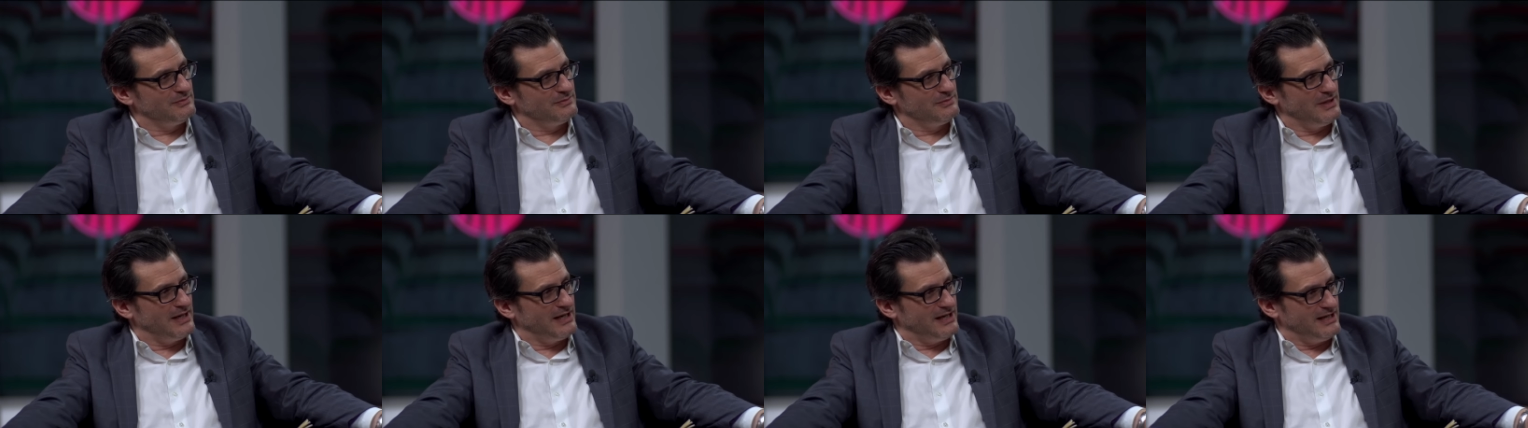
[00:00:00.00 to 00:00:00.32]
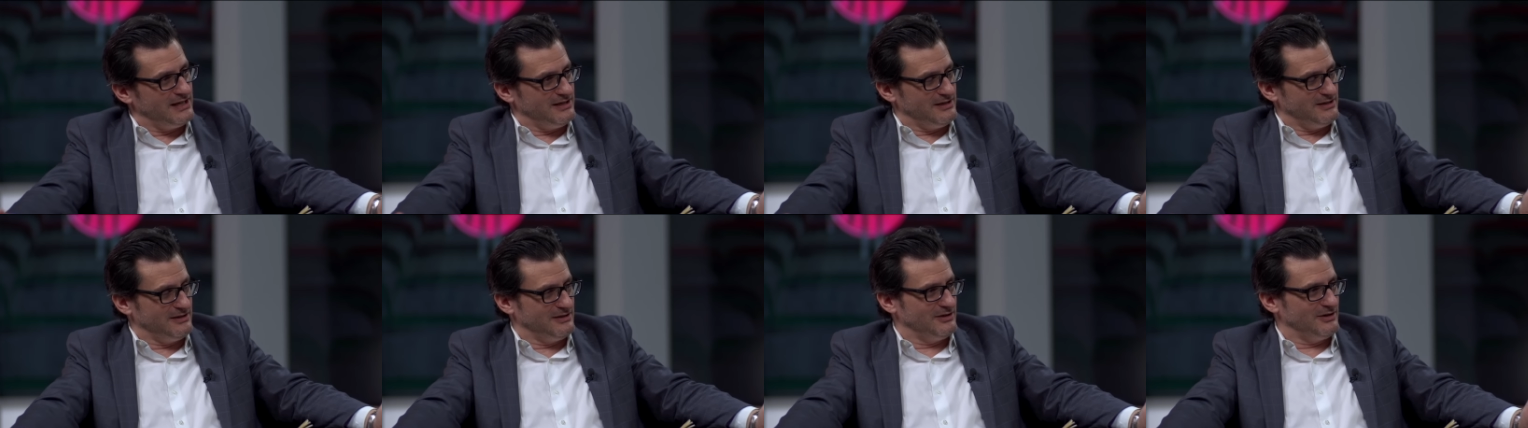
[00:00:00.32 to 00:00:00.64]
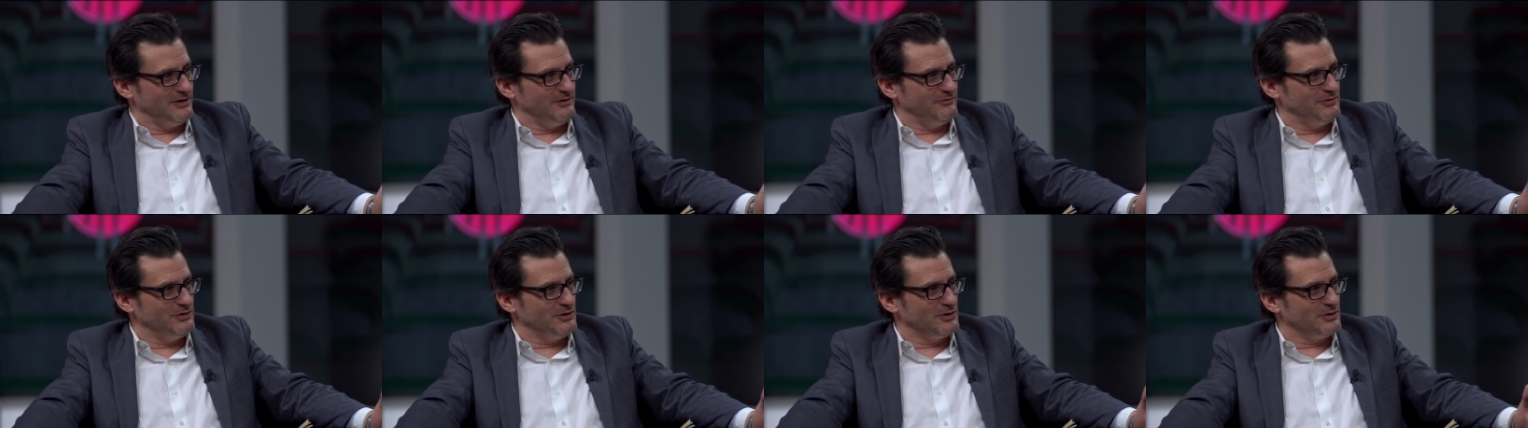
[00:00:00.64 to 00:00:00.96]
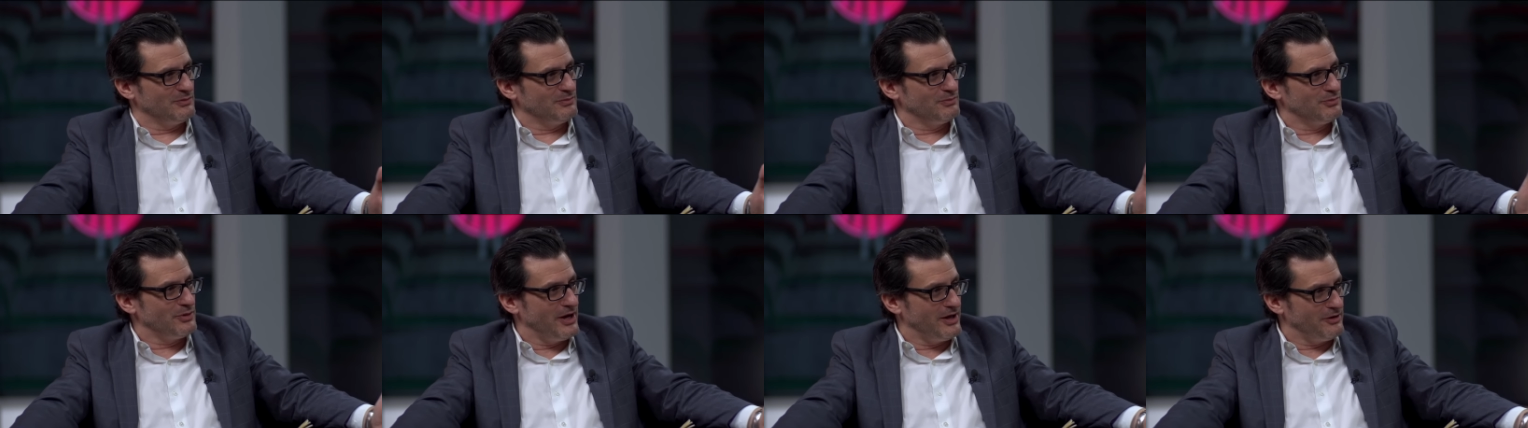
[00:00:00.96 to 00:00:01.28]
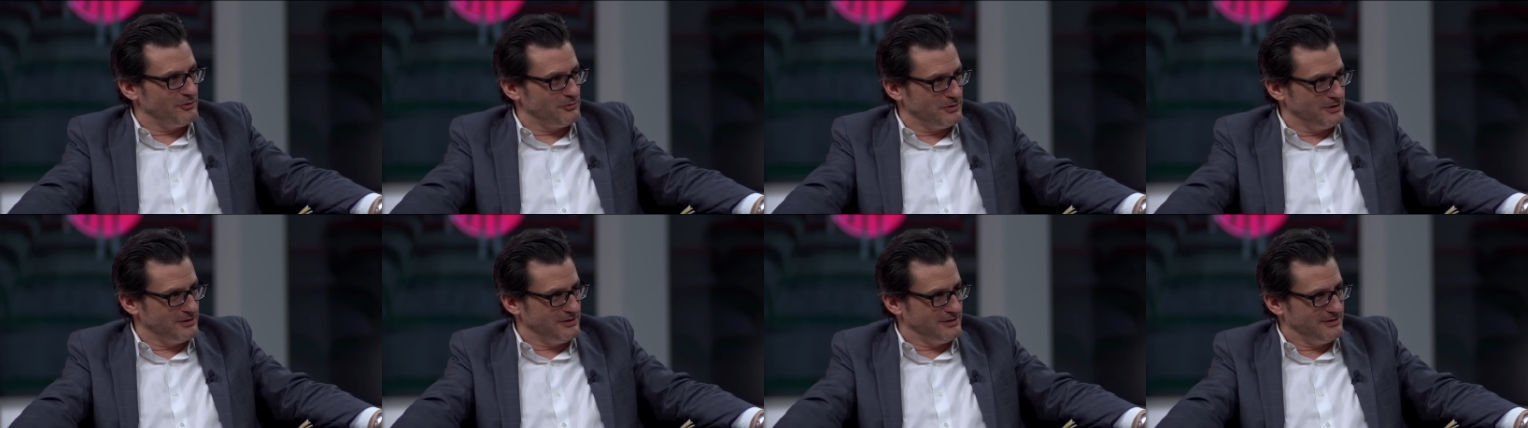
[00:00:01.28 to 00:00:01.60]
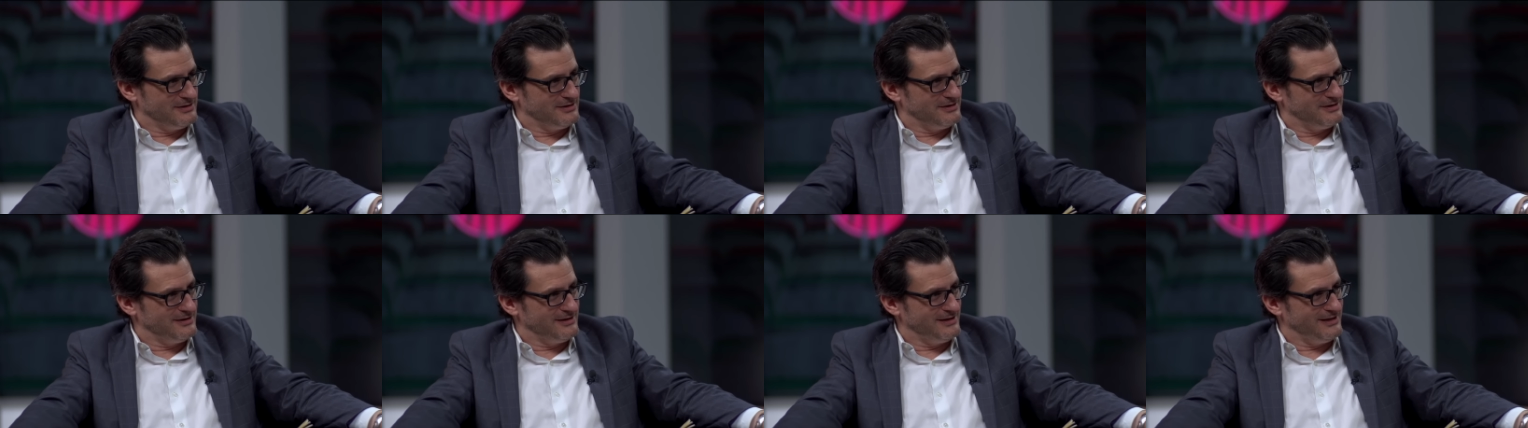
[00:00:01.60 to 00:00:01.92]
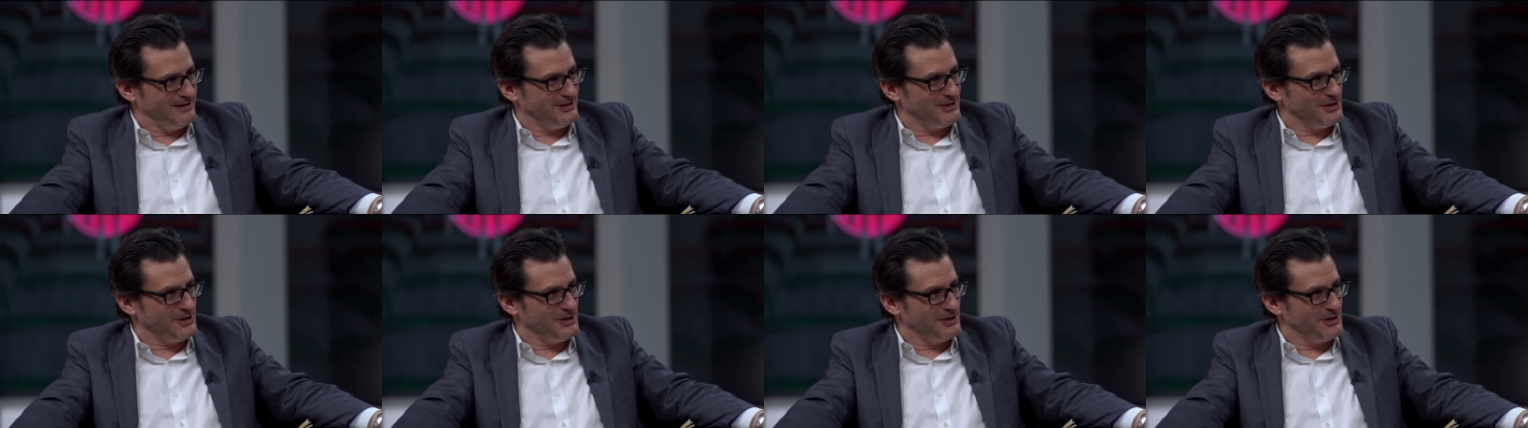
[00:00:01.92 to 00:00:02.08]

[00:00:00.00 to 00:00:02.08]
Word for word: many of your brethren mm -hmm.